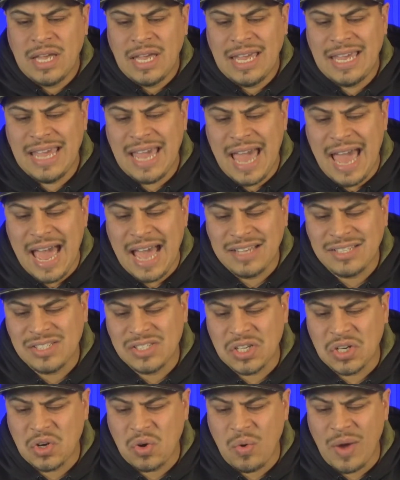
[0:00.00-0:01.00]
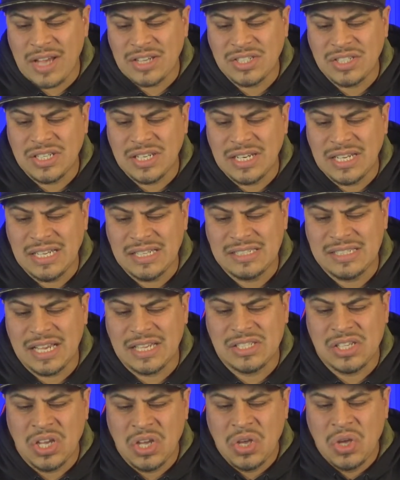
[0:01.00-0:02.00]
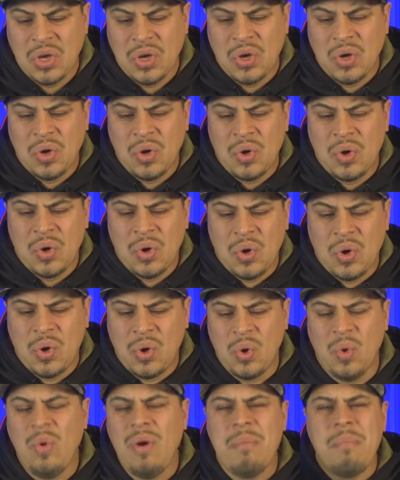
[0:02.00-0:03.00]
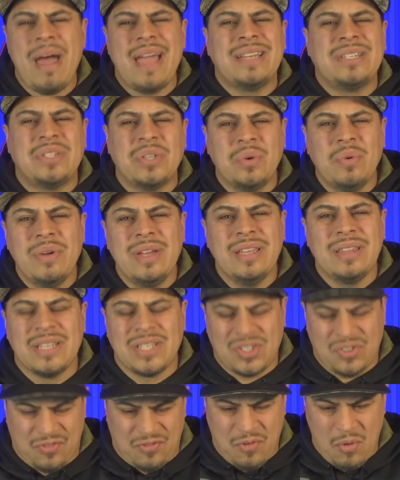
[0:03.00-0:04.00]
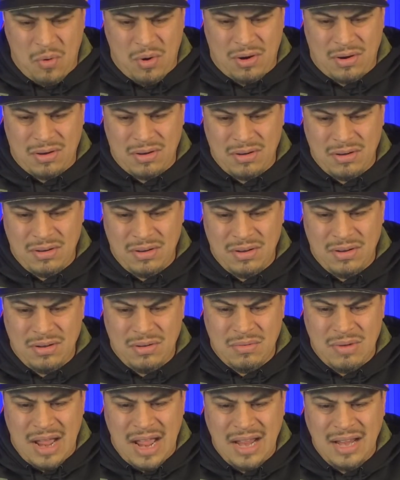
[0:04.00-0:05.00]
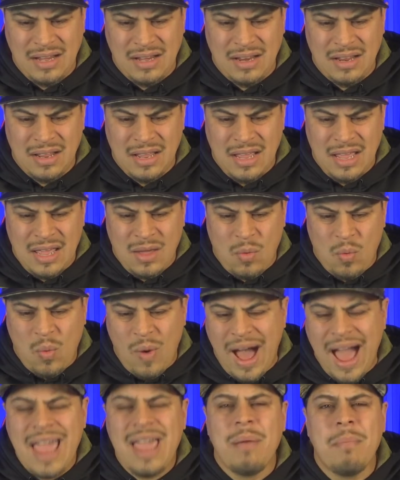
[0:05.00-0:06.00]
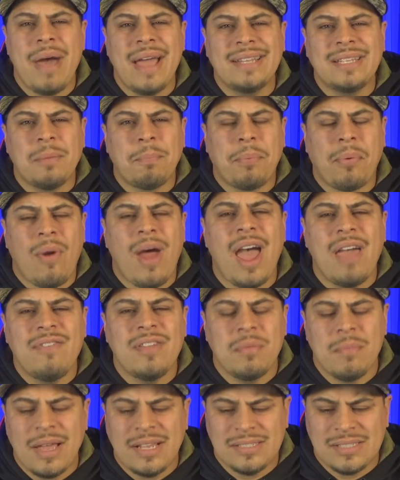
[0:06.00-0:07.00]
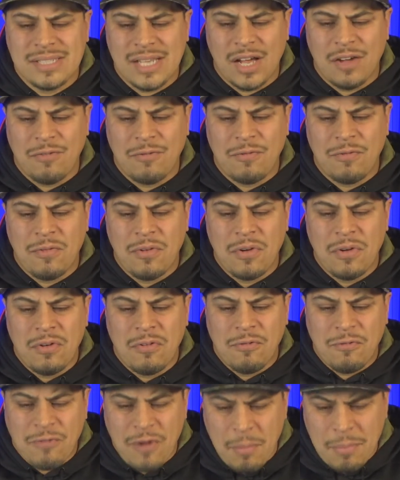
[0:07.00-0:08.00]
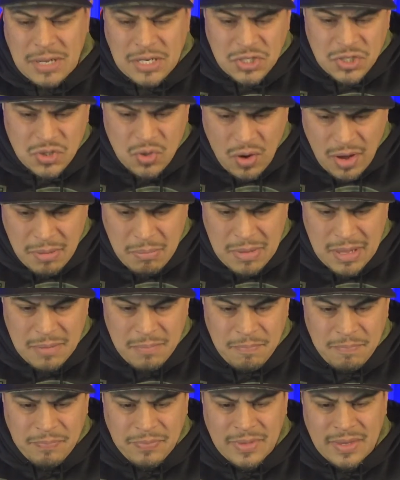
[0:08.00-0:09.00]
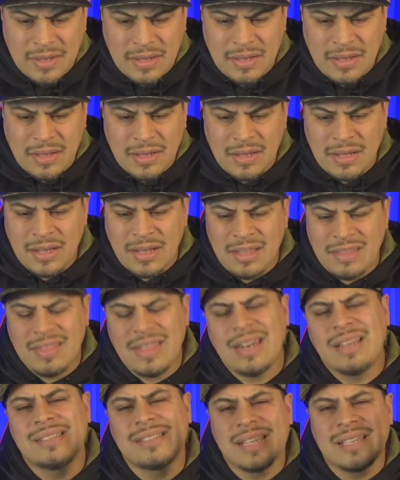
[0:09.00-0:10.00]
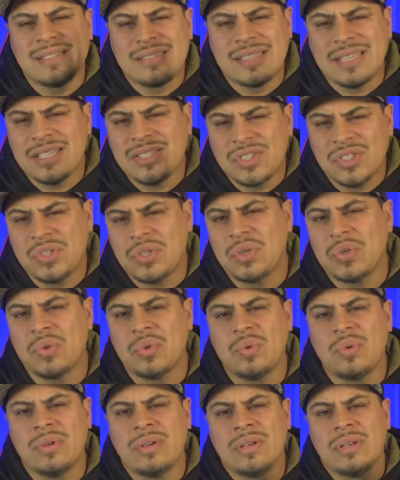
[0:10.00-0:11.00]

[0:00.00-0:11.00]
he asks the question. He says, who am I doing this for, right? Why am I depriving myself from enjoyment? And then he says, this too